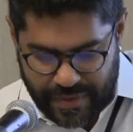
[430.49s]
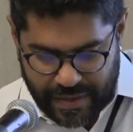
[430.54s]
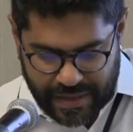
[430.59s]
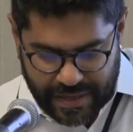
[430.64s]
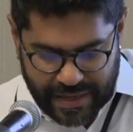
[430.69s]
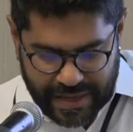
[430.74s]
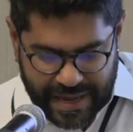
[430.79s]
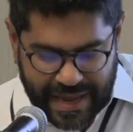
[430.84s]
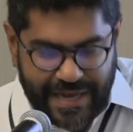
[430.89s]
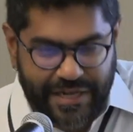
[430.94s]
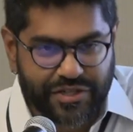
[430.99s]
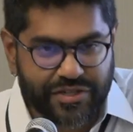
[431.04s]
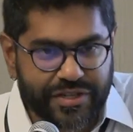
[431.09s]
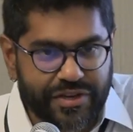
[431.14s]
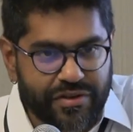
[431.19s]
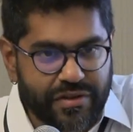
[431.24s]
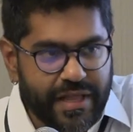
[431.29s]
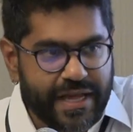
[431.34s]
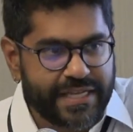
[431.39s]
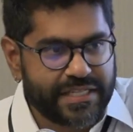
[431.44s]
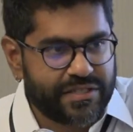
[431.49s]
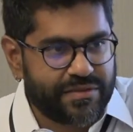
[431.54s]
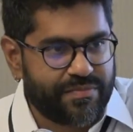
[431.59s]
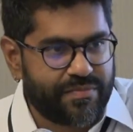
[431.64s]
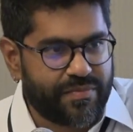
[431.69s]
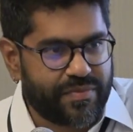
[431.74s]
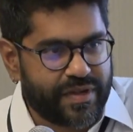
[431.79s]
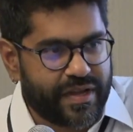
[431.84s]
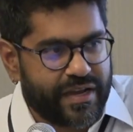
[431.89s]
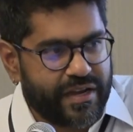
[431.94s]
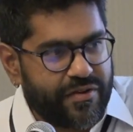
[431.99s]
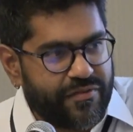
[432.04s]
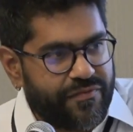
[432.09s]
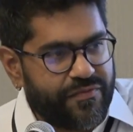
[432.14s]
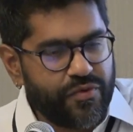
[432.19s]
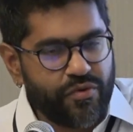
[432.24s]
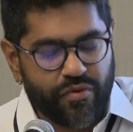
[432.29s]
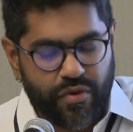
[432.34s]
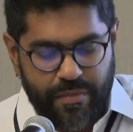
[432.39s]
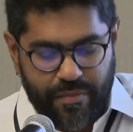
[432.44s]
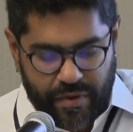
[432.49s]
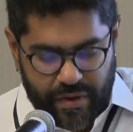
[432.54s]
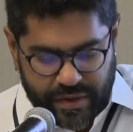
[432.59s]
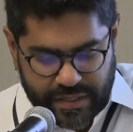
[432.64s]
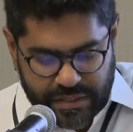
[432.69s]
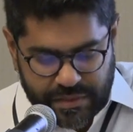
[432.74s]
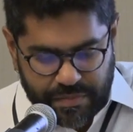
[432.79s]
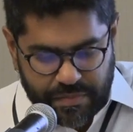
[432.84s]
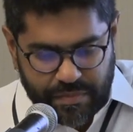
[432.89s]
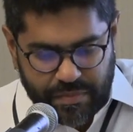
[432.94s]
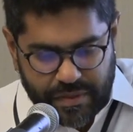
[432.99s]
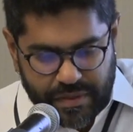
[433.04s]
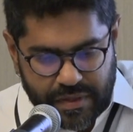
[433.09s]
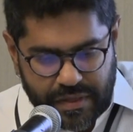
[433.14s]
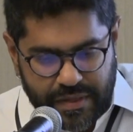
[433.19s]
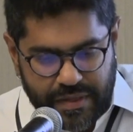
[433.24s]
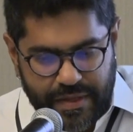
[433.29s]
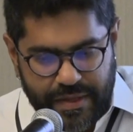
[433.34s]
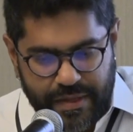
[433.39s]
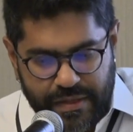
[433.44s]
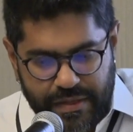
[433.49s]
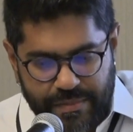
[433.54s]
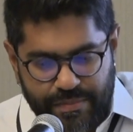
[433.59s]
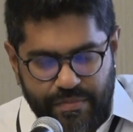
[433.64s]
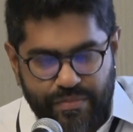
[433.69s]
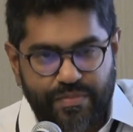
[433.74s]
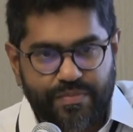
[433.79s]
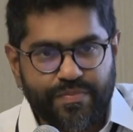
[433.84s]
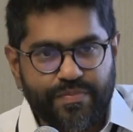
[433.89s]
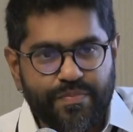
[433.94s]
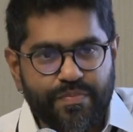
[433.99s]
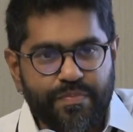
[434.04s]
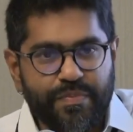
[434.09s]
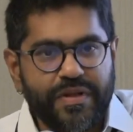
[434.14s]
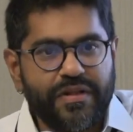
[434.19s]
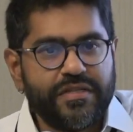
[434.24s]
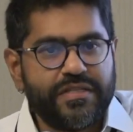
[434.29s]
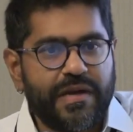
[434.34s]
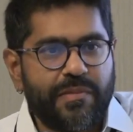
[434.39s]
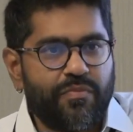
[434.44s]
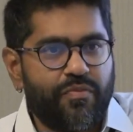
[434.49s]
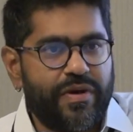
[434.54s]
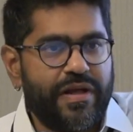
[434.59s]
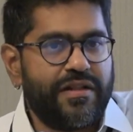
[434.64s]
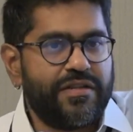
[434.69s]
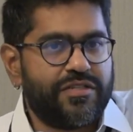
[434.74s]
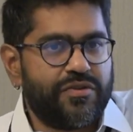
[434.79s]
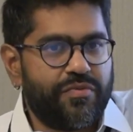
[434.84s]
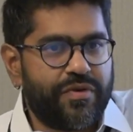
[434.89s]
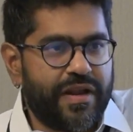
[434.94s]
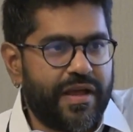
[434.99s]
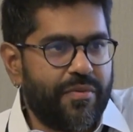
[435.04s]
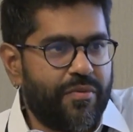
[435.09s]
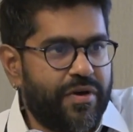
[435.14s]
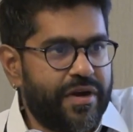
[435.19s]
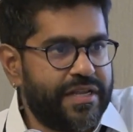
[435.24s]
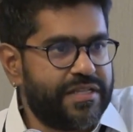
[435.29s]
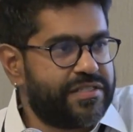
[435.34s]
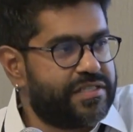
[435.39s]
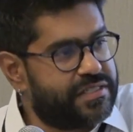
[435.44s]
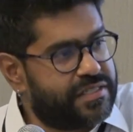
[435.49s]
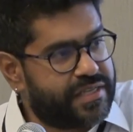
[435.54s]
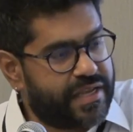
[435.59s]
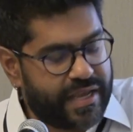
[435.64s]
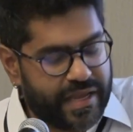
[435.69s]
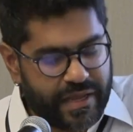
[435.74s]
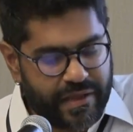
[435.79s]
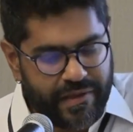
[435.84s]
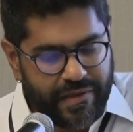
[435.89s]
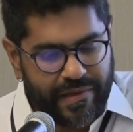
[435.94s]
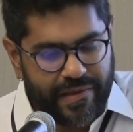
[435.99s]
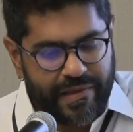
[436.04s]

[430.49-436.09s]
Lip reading: actually your last kind of few remarks build up well to what I wanted to say.